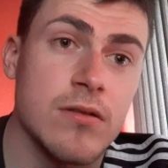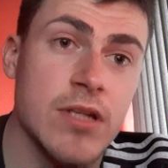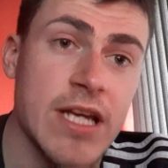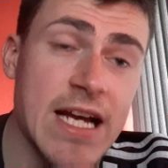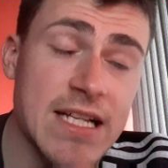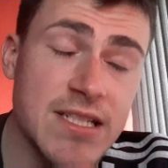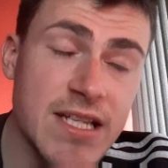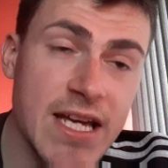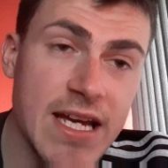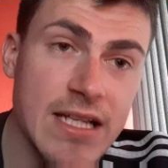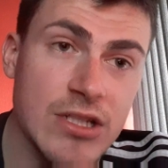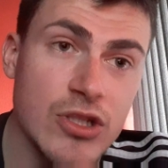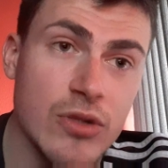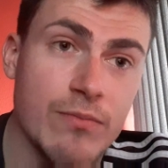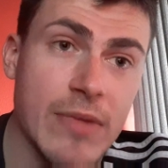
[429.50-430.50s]
He has
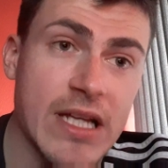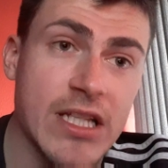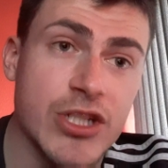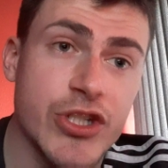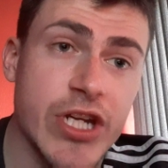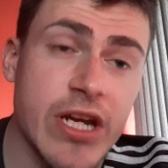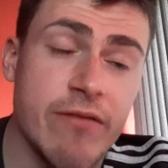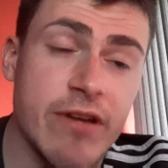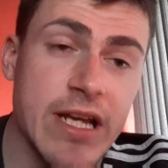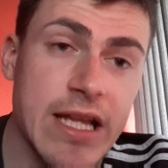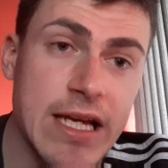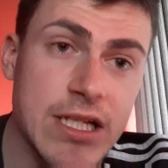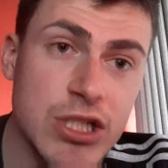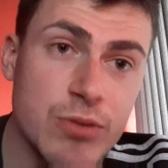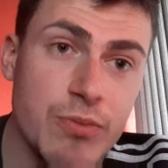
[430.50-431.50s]
gained some managerial
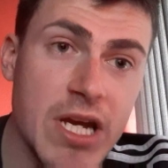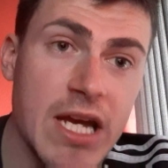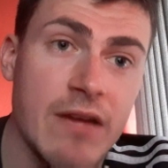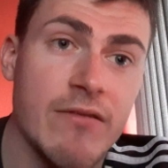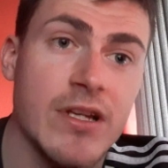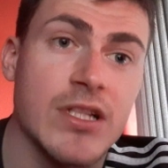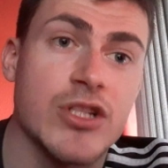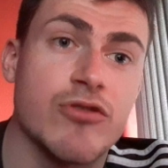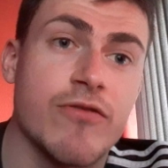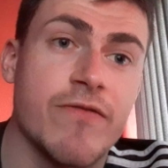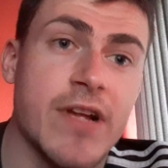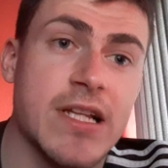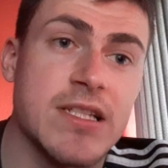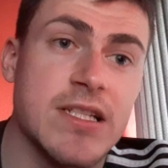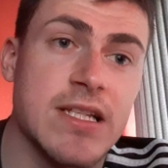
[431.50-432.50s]
experience
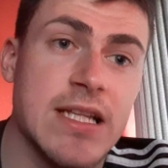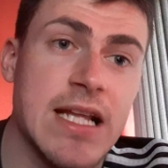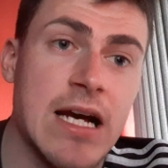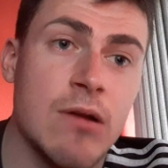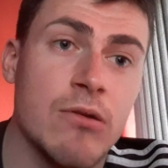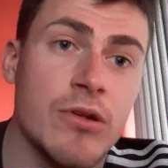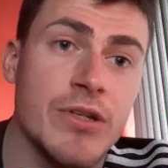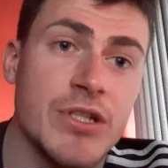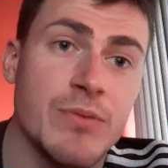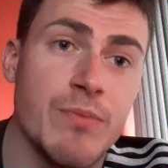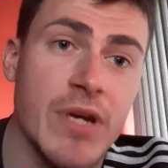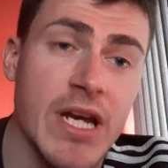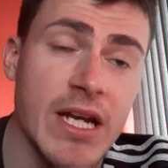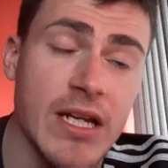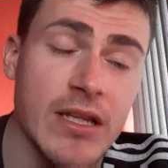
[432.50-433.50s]
reflecting now on his
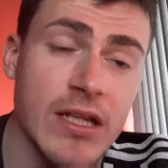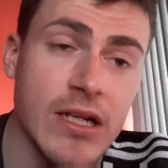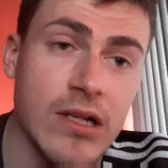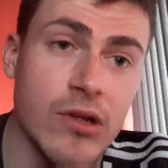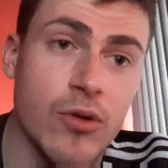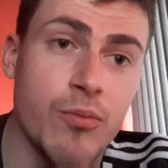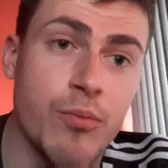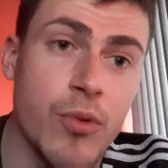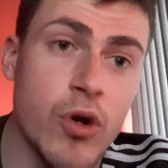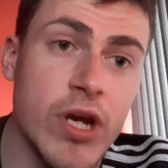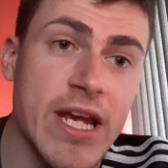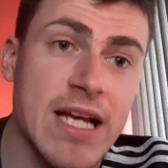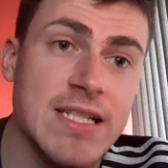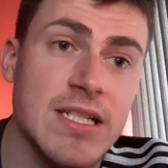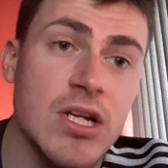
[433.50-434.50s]
being at the club, but
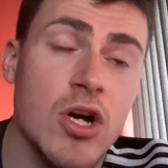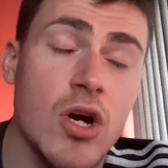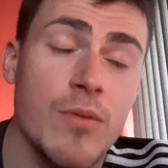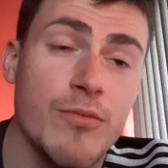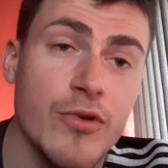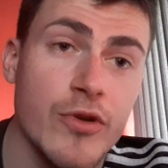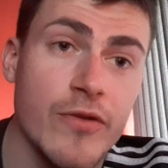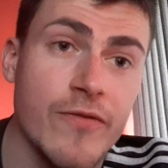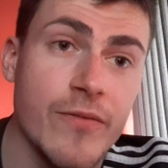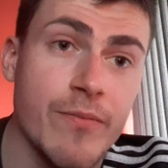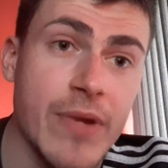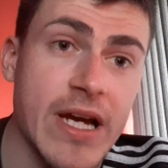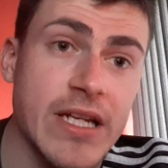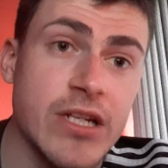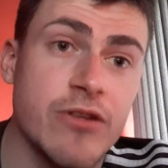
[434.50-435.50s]
he hasn't got a proven
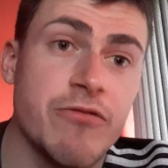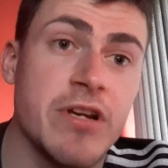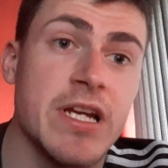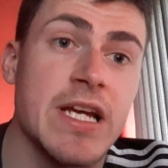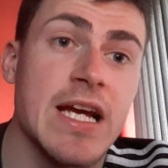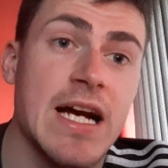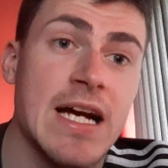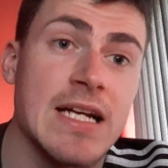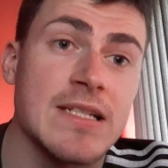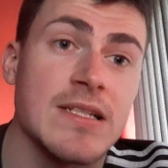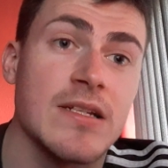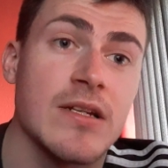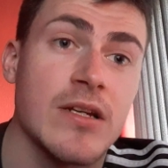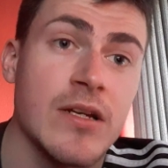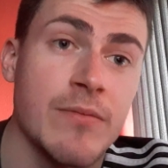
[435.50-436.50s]
pedigree
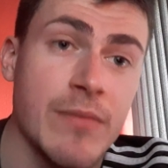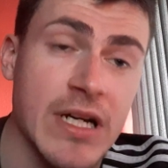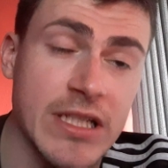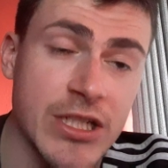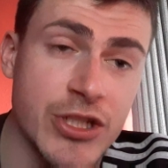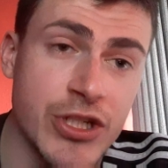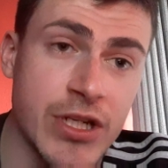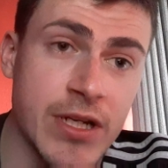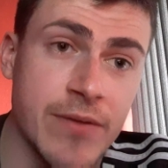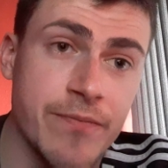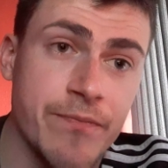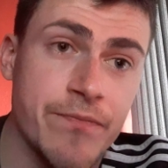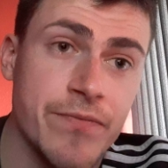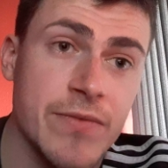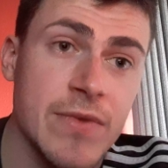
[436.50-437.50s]
as a manager.
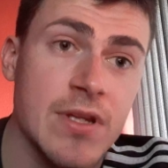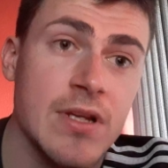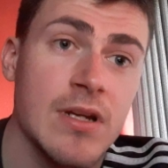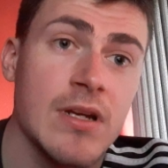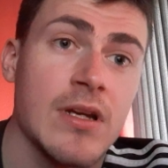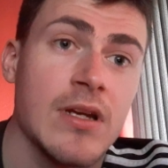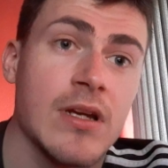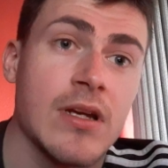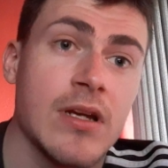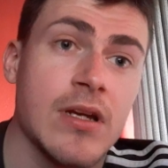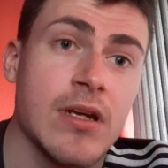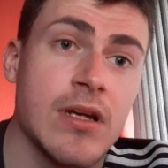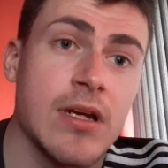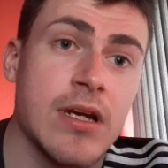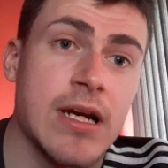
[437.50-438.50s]

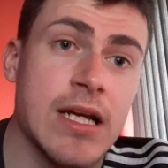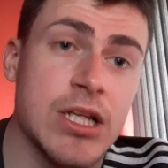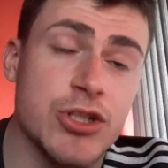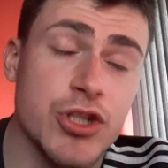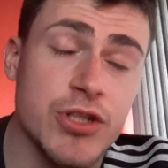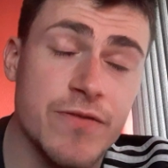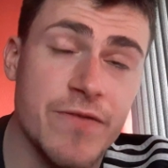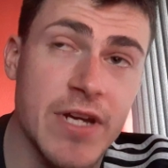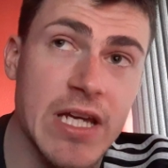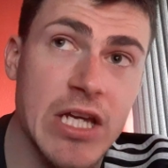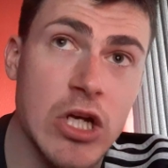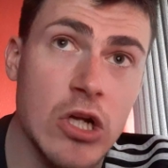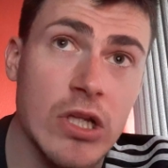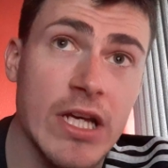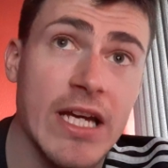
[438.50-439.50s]
And I just
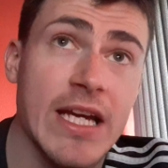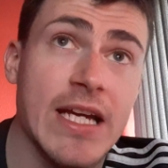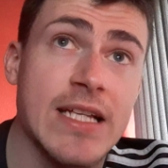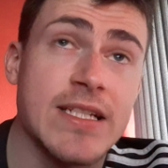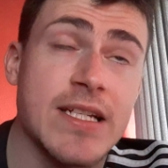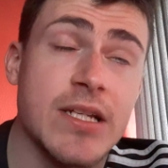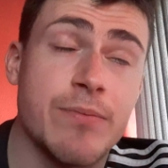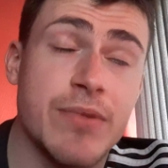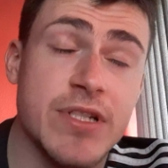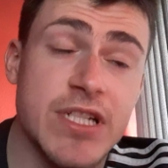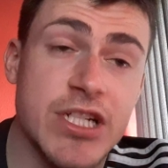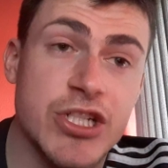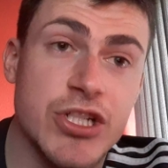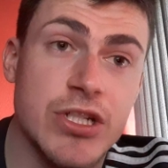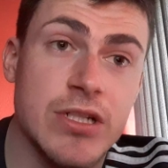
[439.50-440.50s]
think Ollie is in a
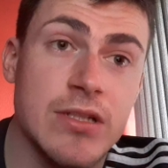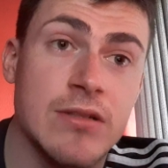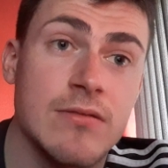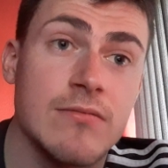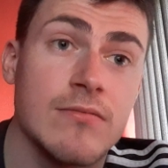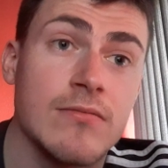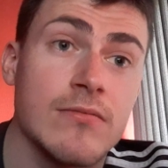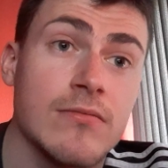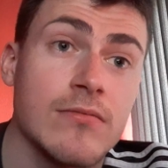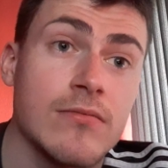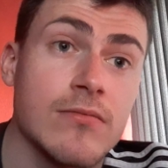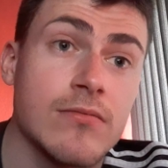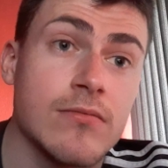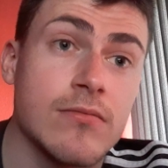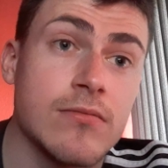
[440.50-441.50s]
position
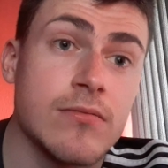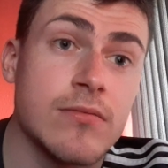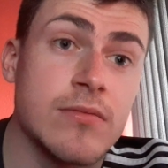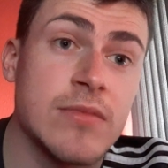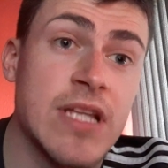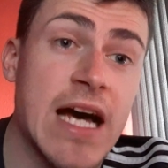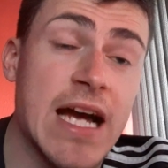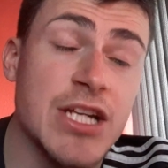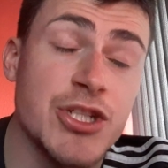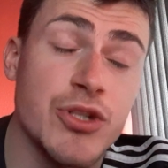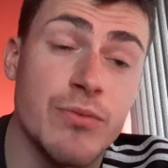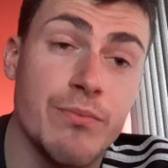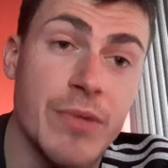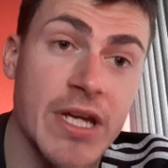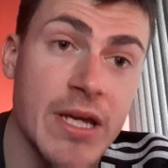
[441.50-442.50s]
that he
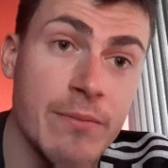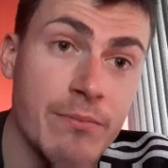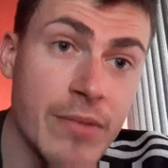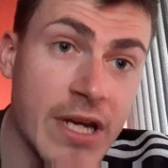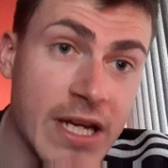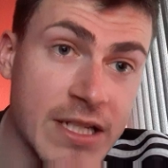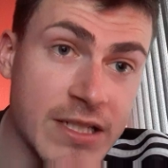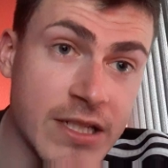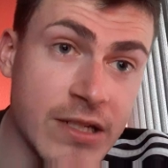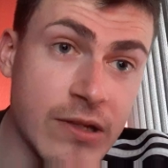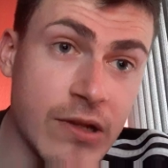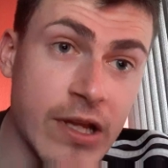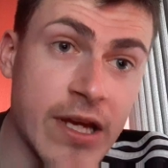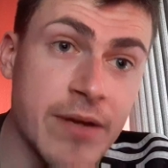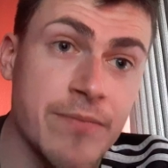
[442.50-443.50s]
shouldn't be in,
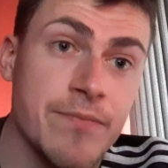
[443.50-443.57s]
basically.